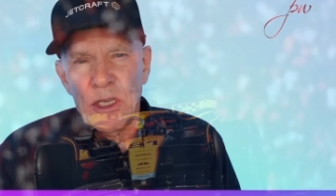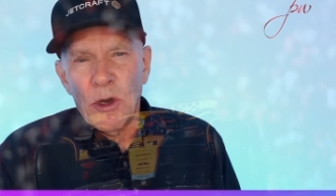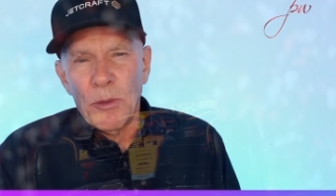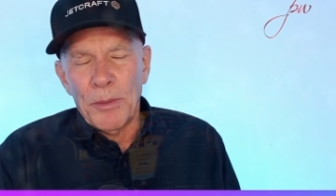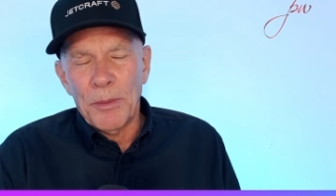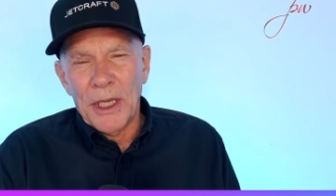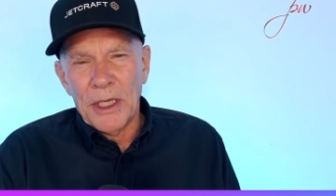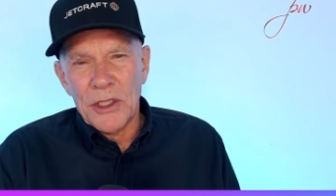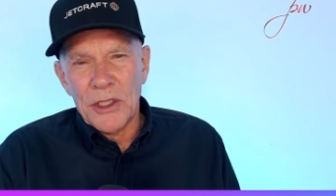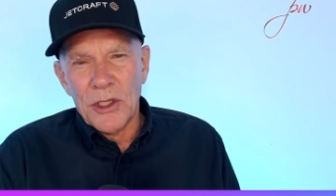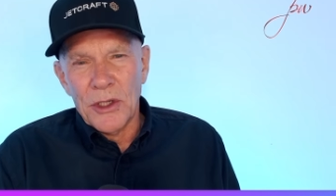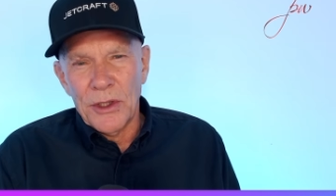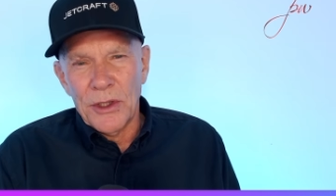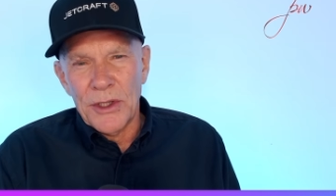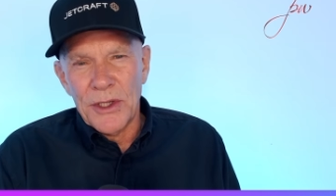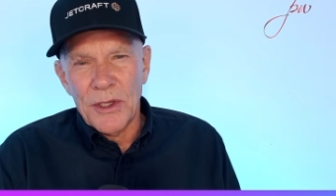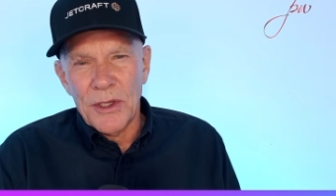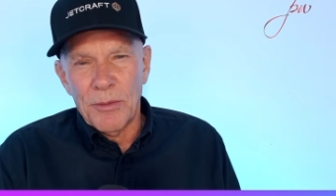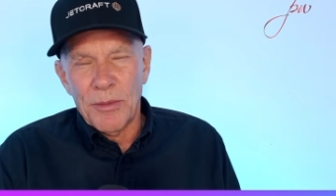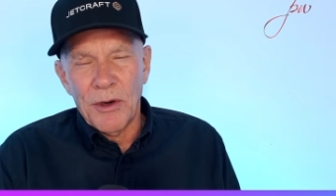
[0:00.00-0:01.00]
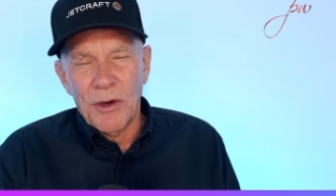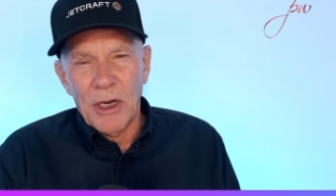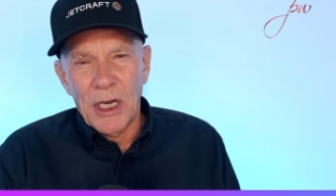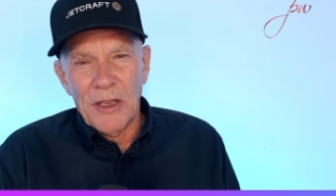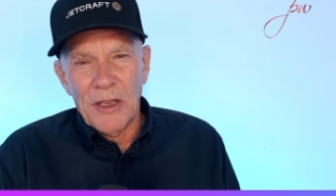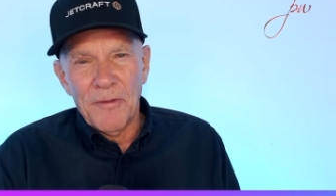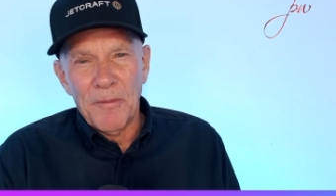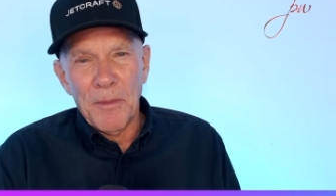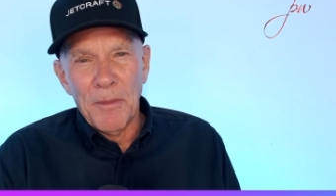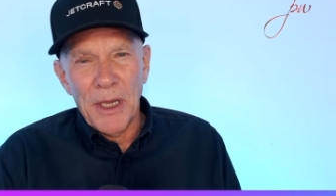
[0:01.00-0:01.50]
compound choice that
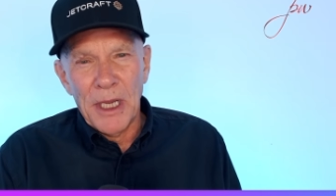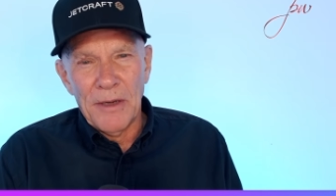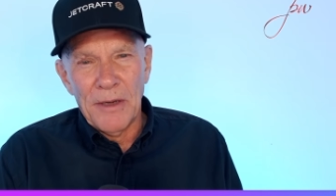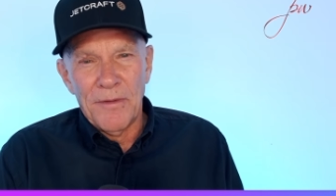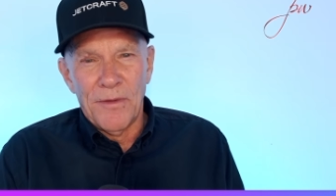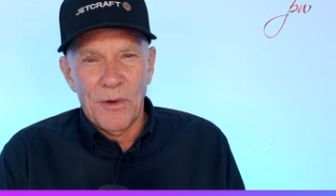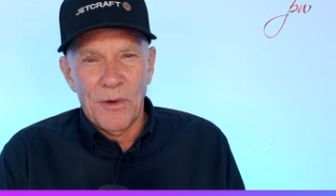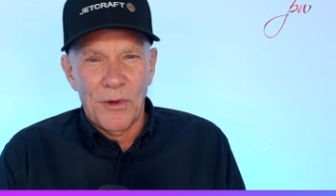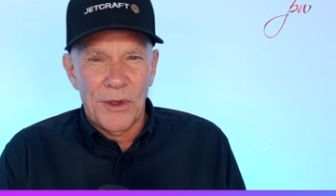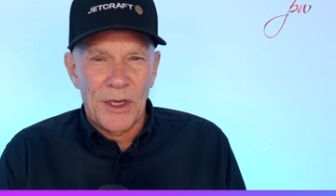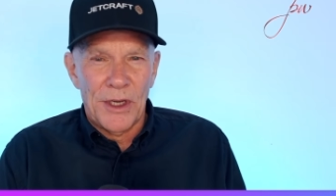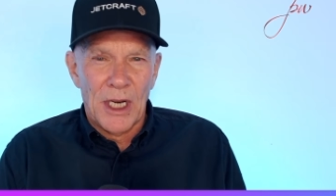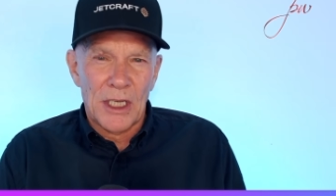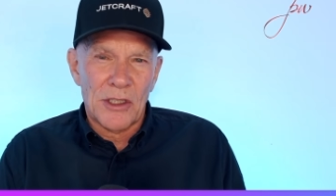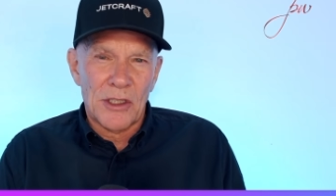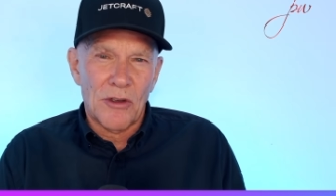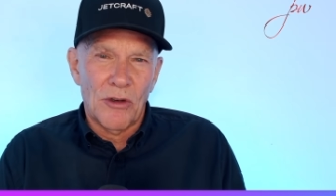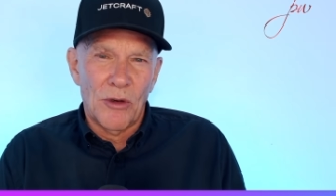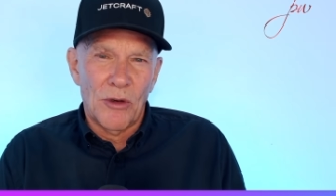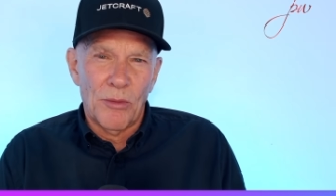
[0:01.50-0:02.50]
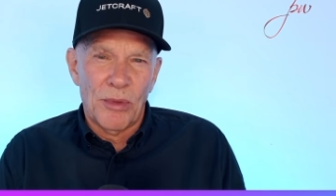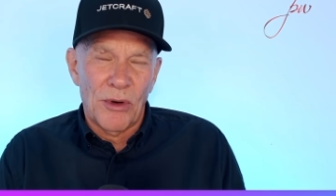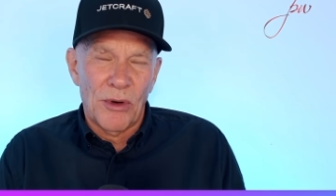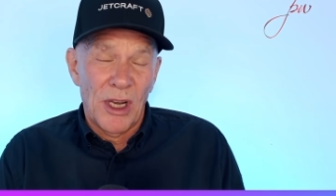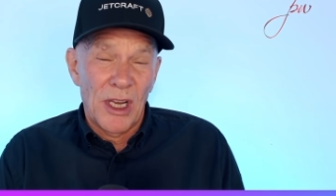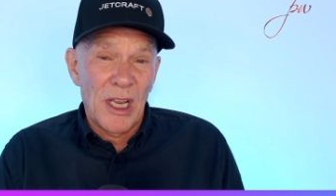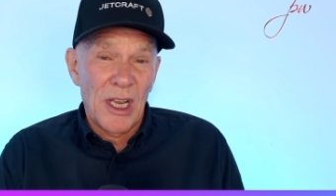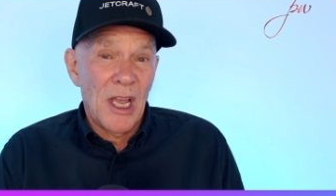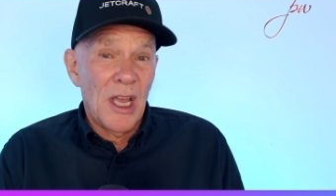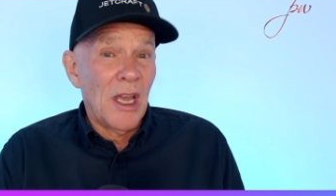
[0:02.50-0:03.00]
Pirelli have made for the Dutch Grand
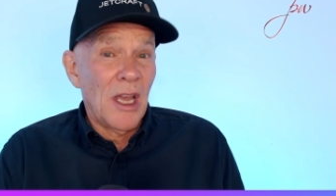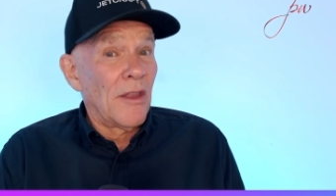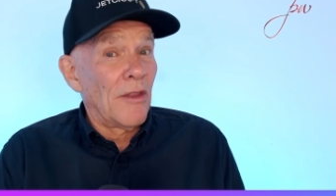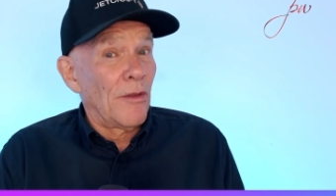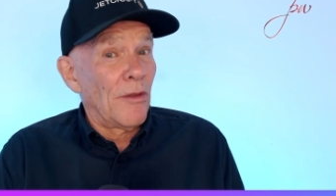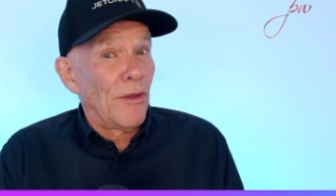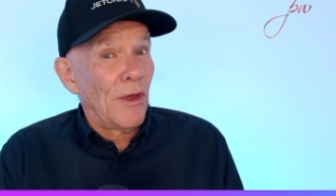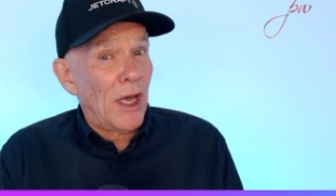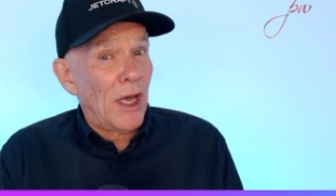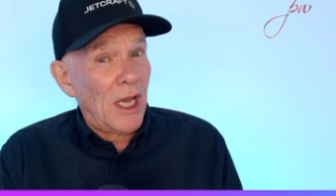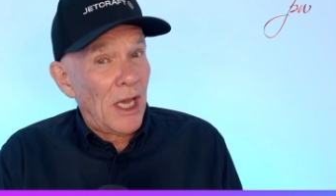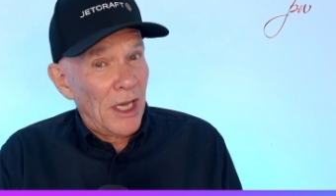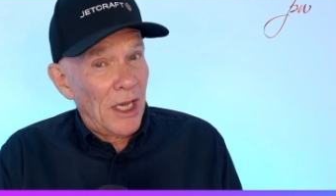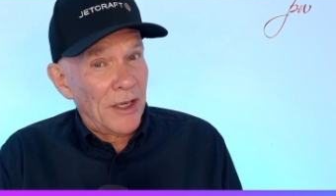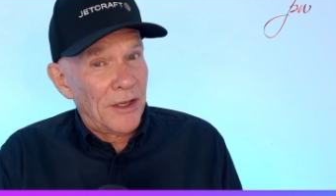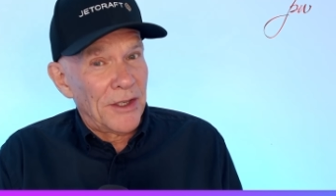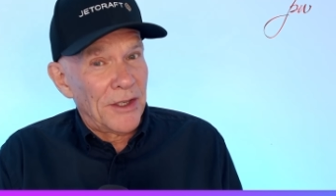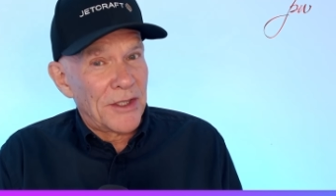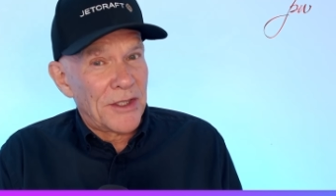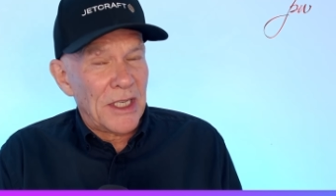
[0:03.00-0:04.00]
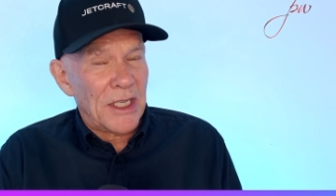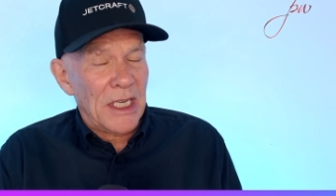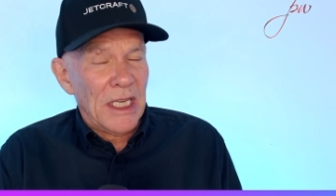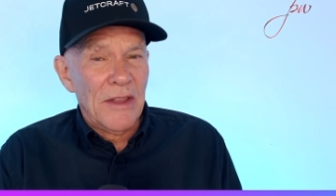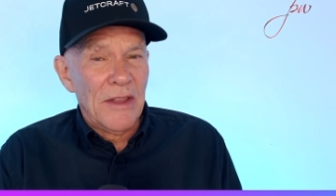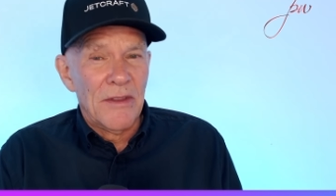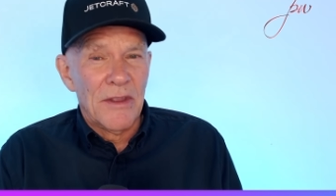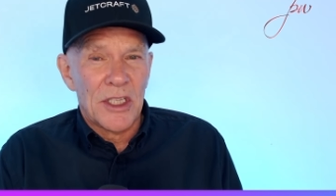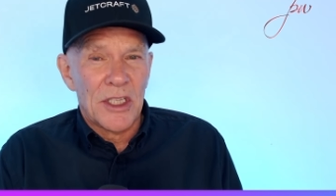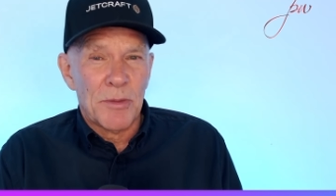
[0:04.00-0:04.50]
Prix, the hardest
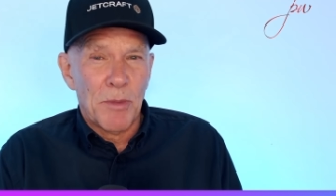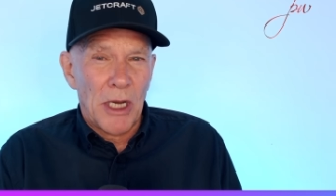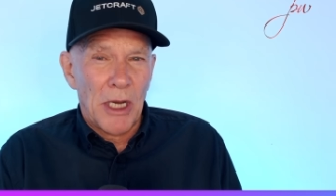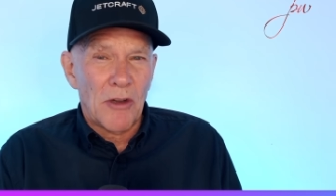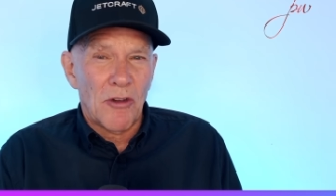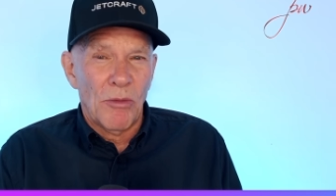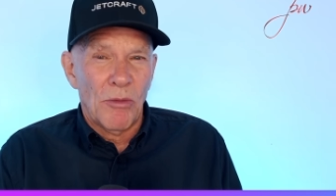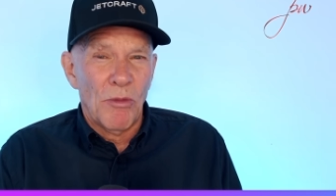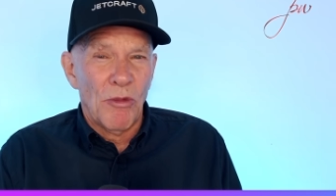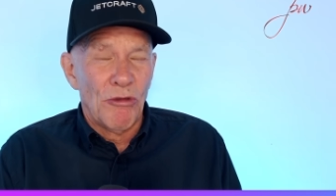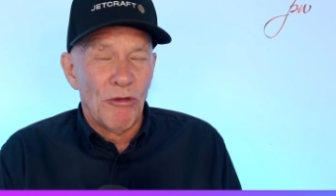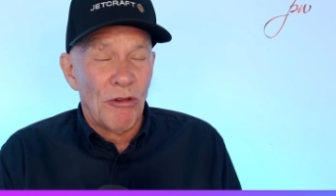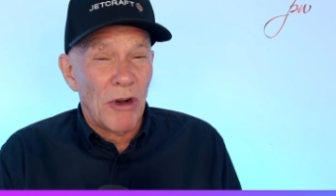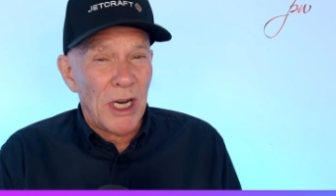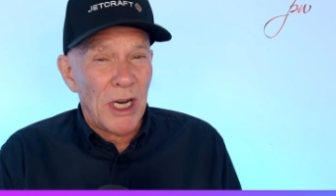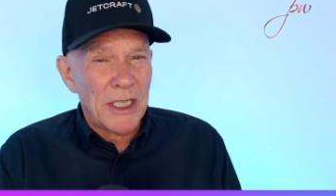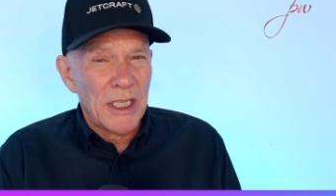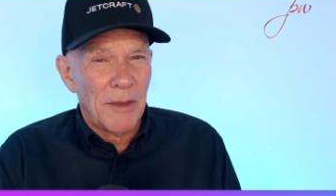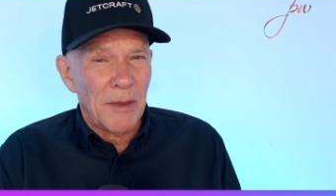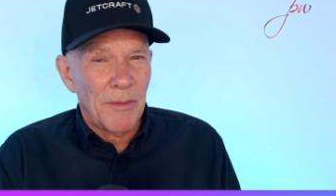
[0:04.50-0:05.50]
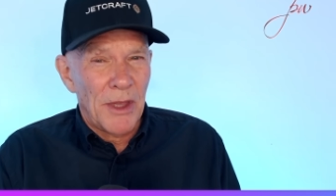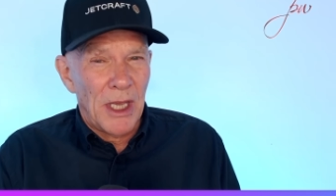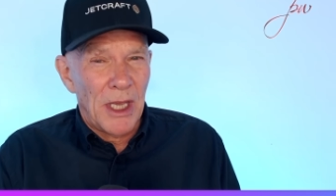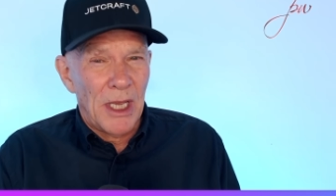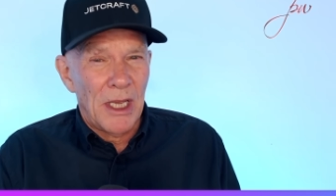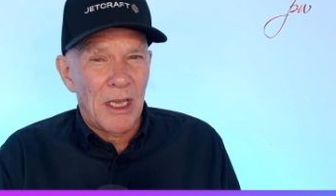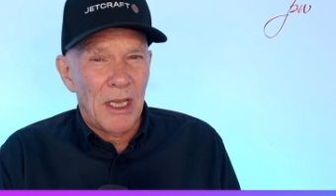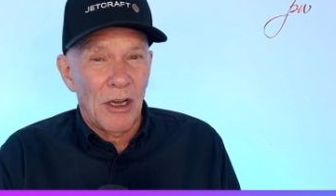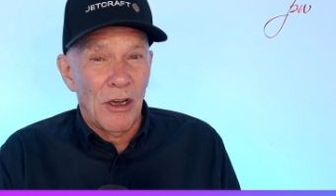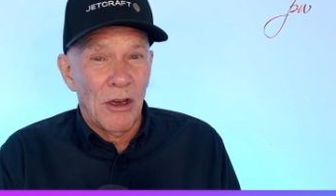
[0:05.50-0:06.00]
in the spectrum, right up
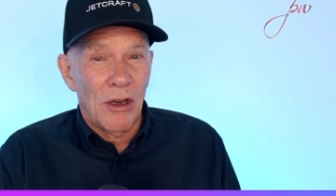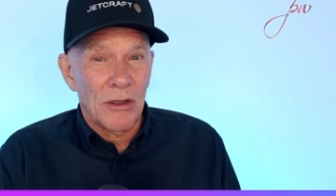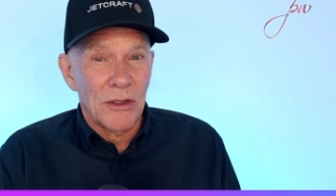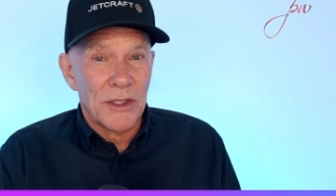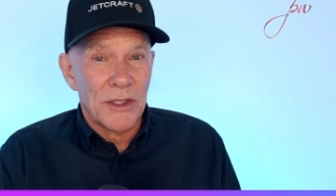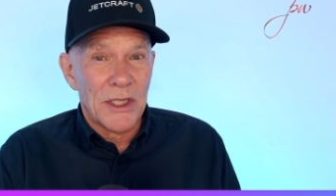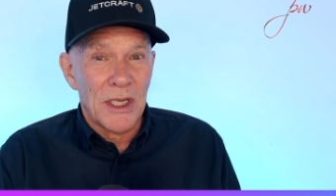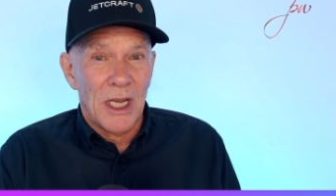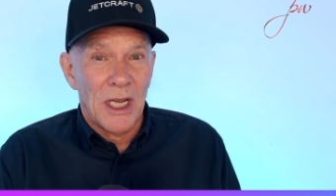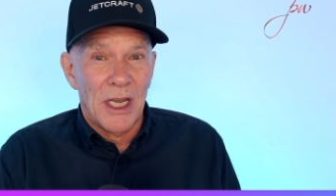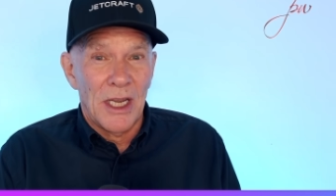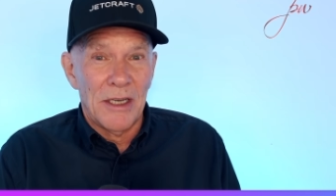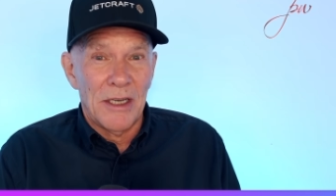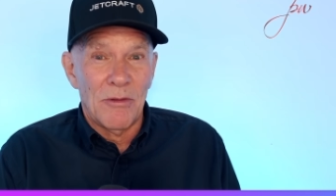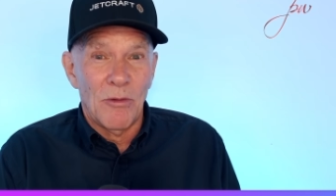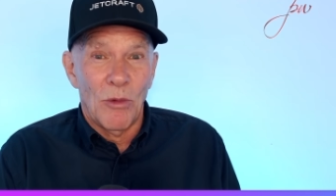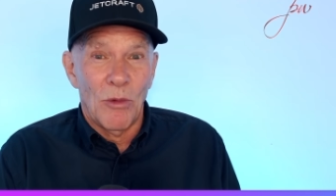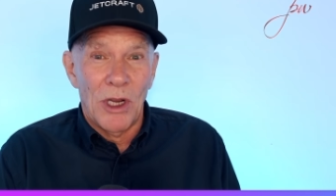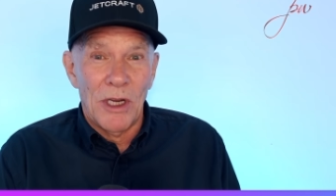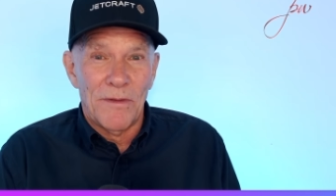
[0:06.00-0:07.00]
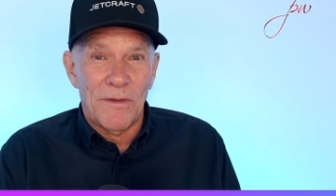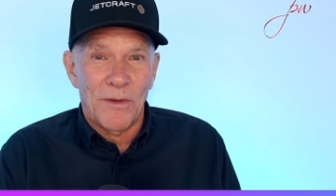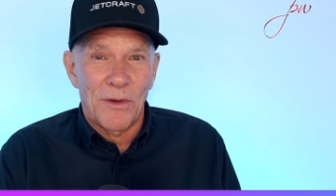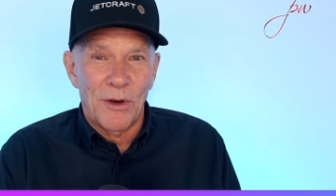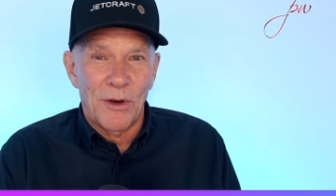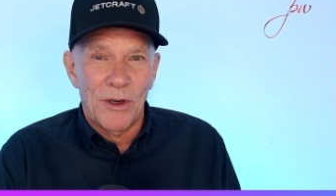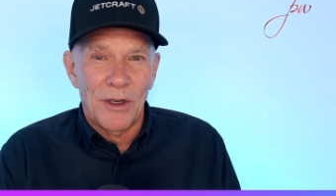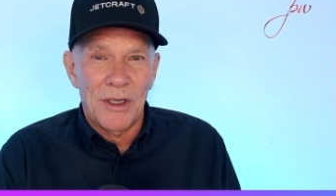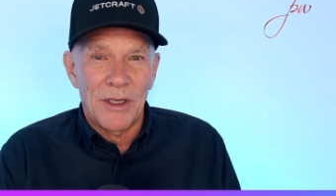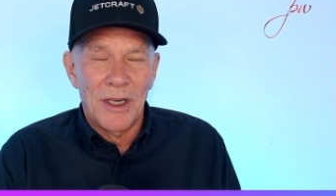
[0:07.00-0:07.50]
there alongside, wait
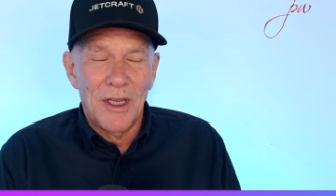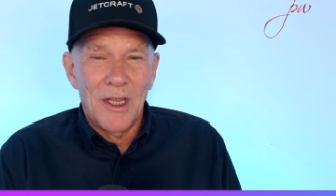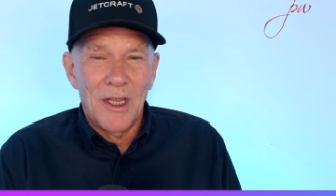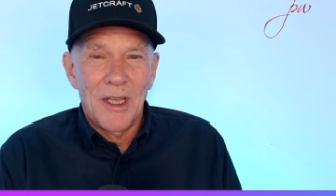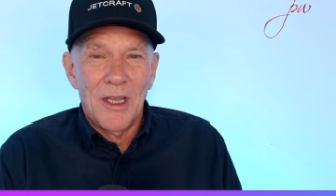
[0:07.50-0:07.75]
for it,